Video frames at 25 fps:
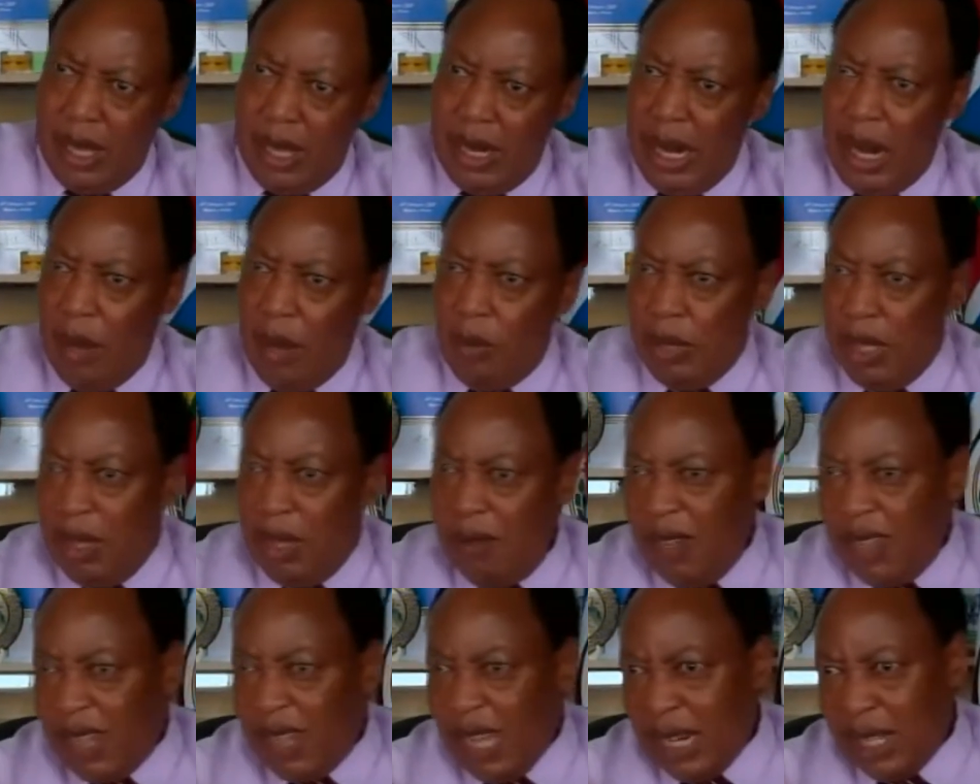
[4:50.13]
Now,
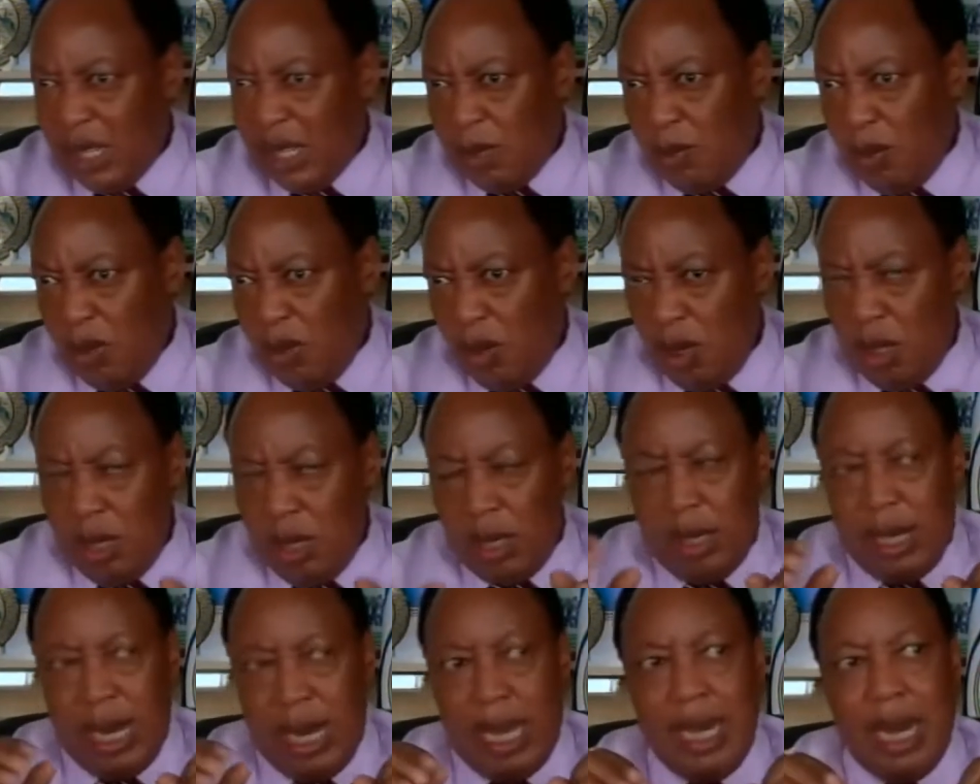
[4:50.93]
given that small
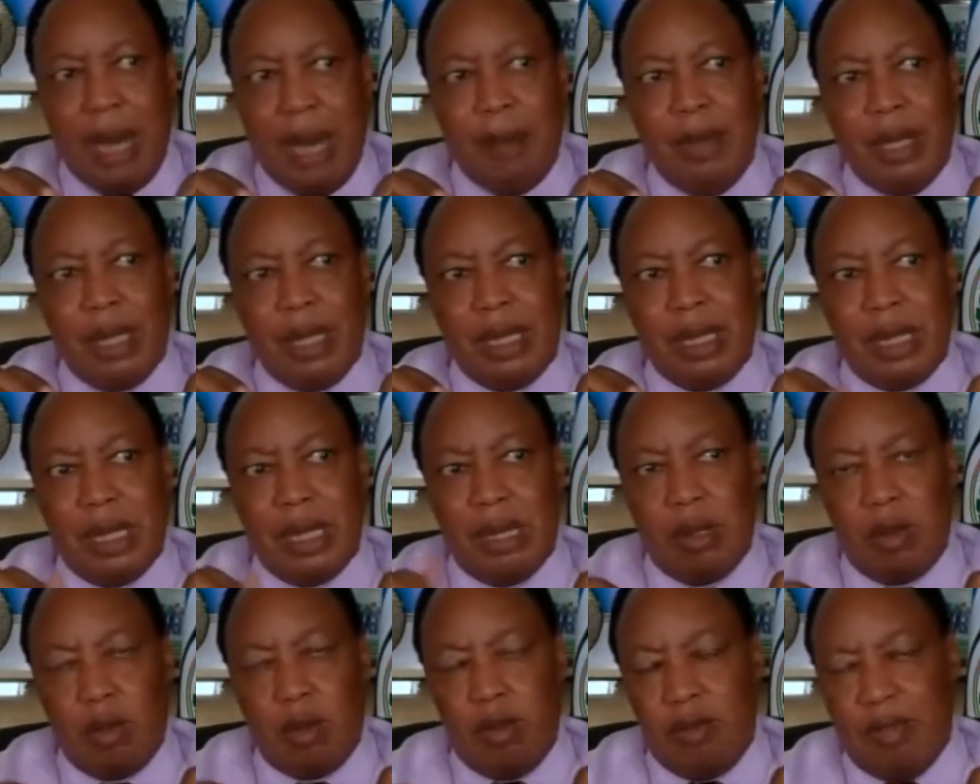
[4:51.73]
dynamics,
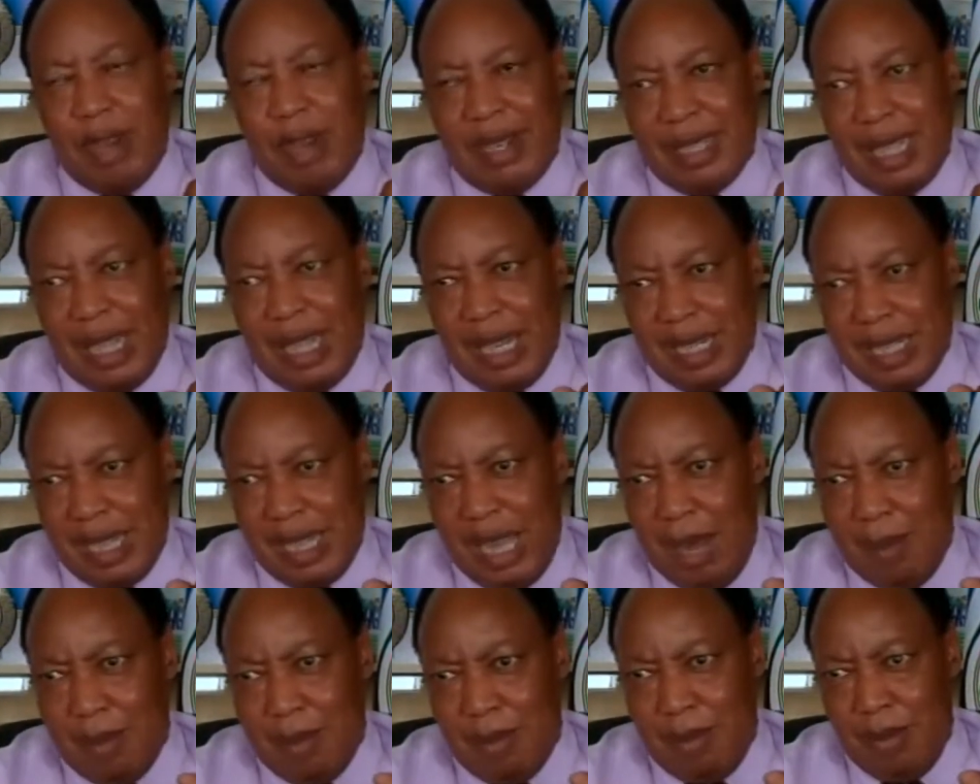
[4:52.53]
two factors
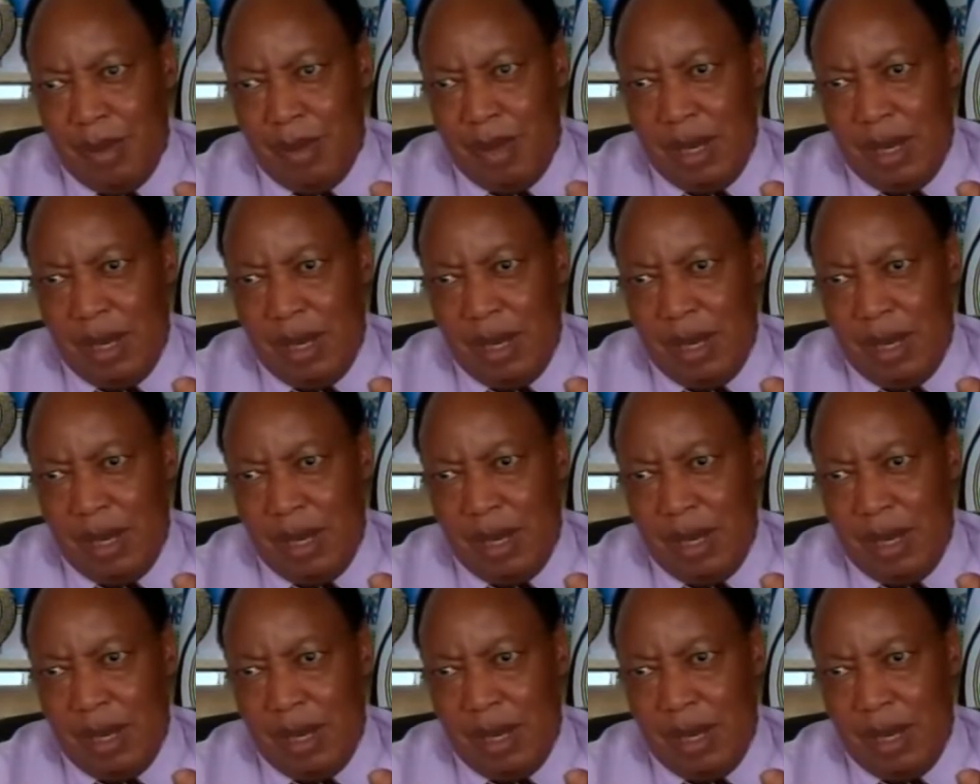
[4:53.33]
come